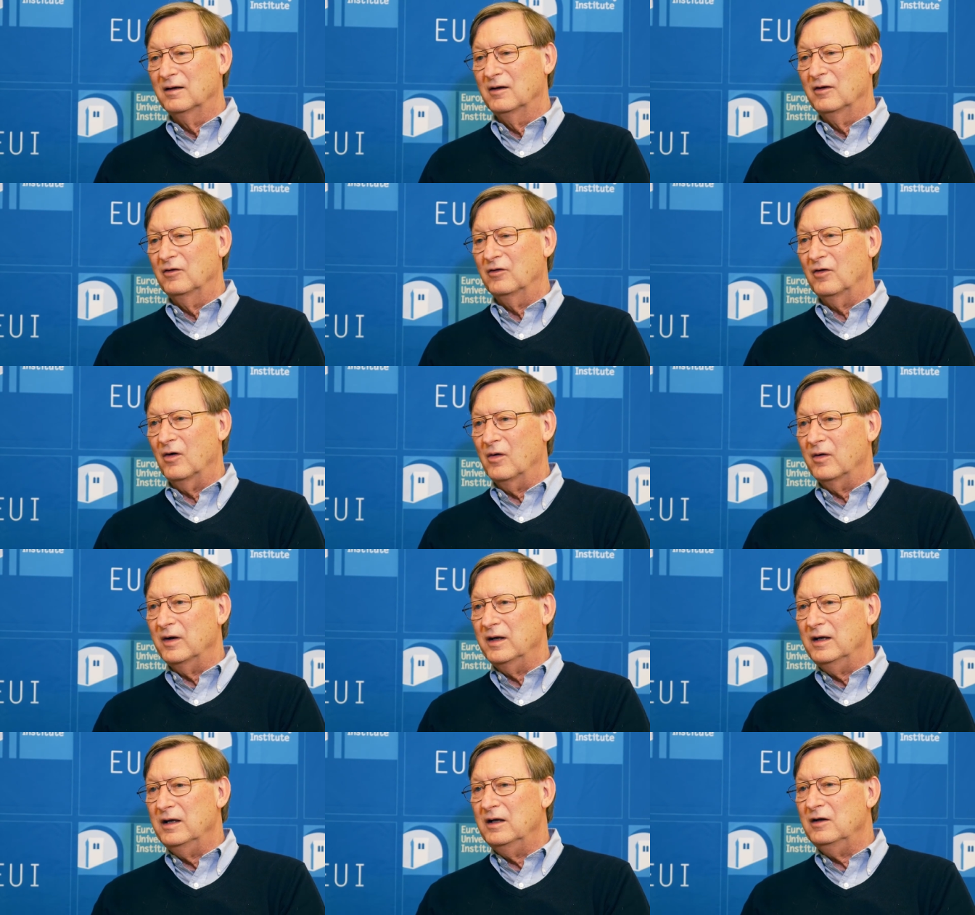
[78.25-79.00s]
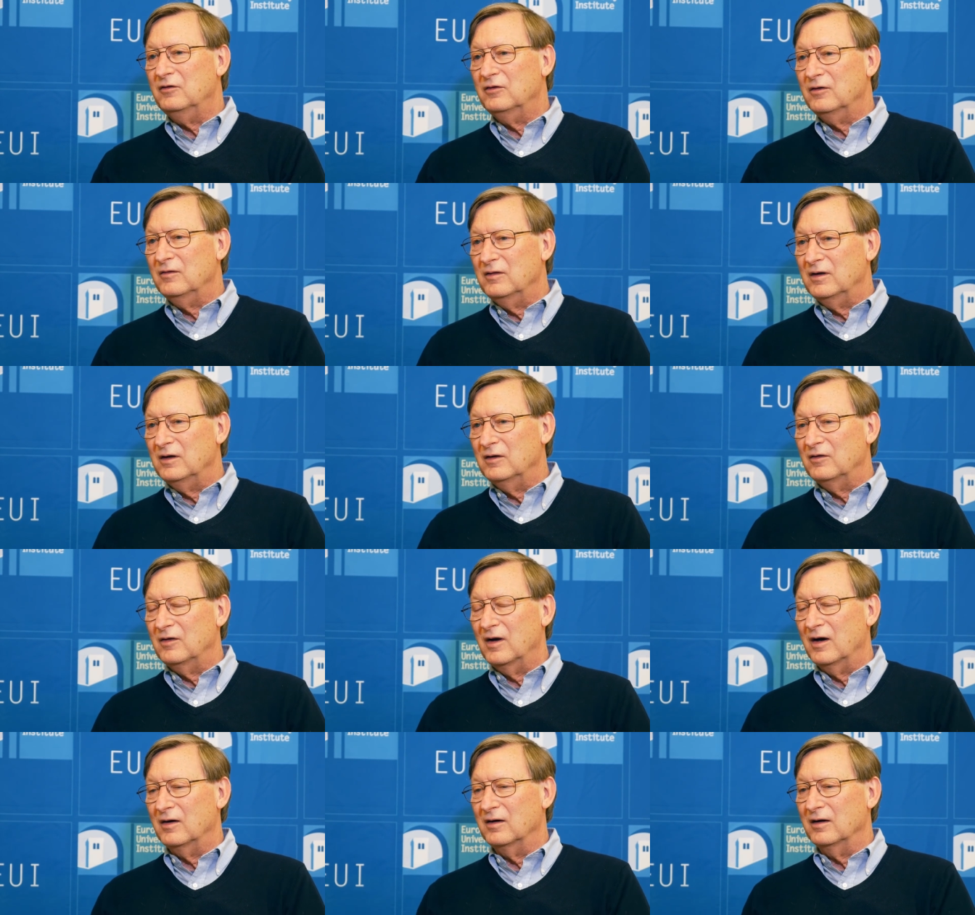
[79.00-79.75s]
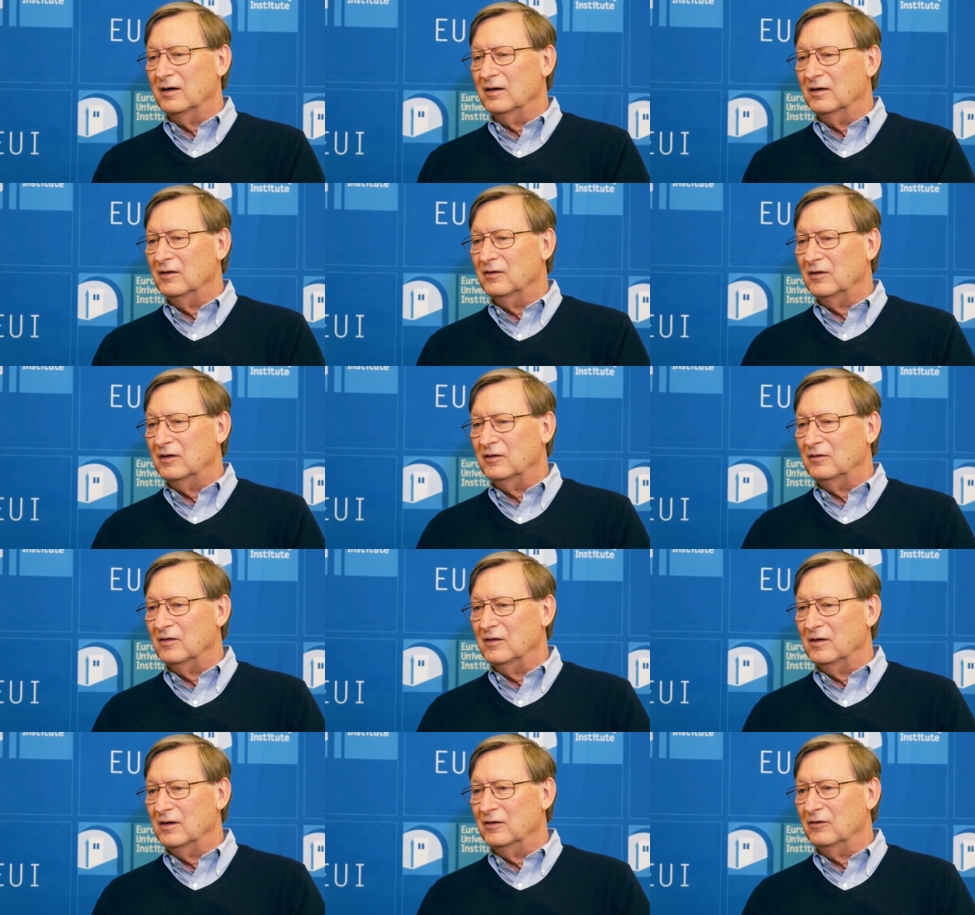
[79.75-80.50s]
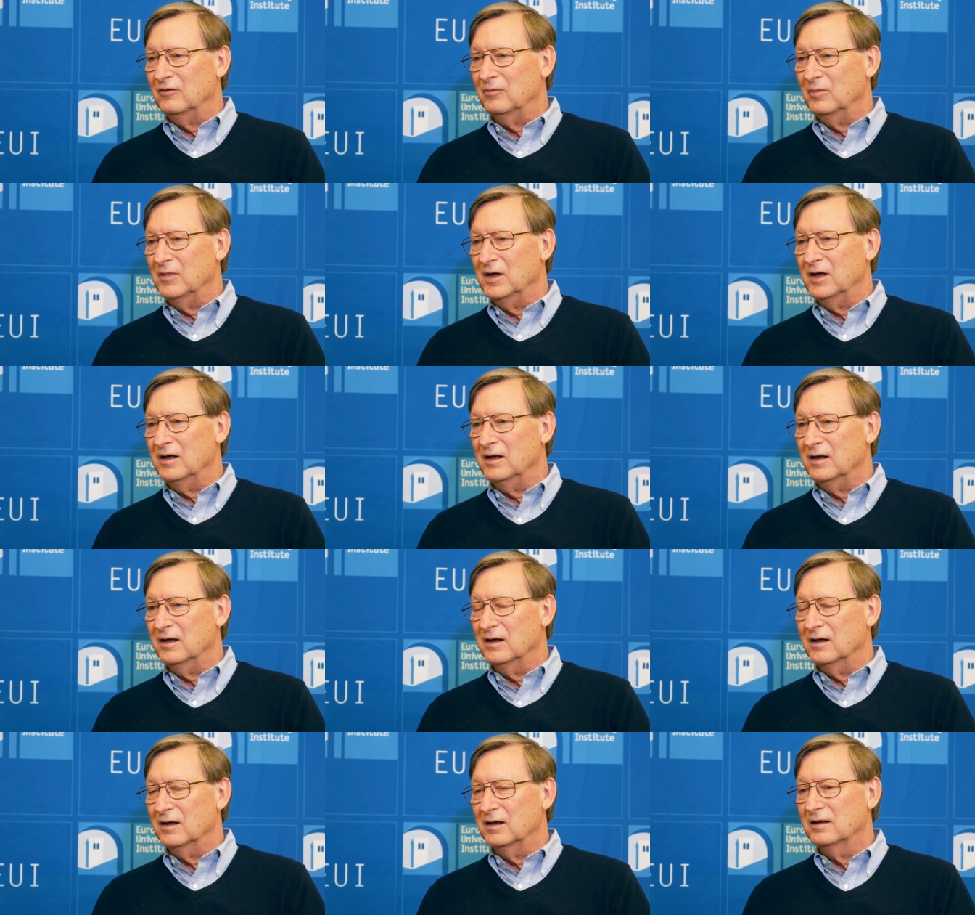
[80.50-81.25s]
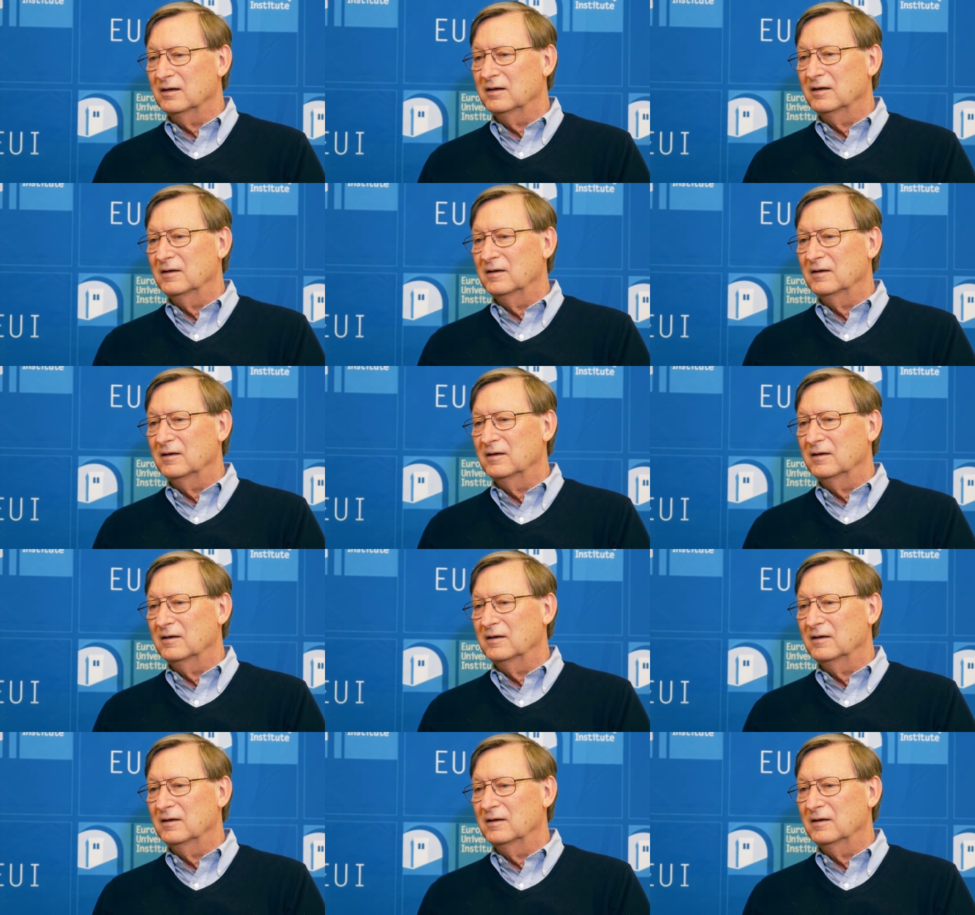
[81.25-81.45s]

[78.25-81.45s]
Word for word: So each of these areas, each of these media